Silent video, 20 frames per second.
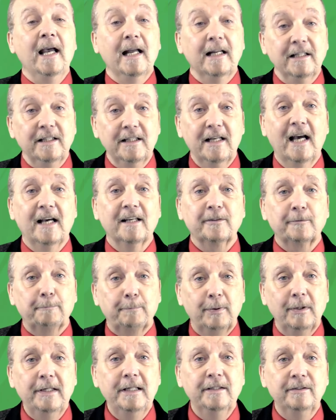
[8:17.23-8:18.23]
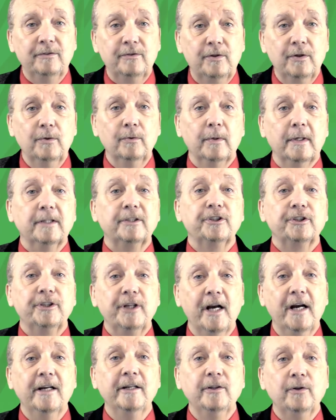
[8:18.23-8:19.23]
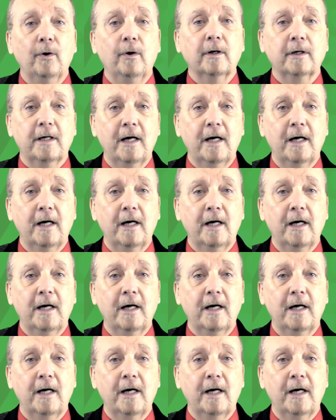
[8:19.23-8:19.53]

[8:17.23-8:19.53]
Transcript: And yes, please do share your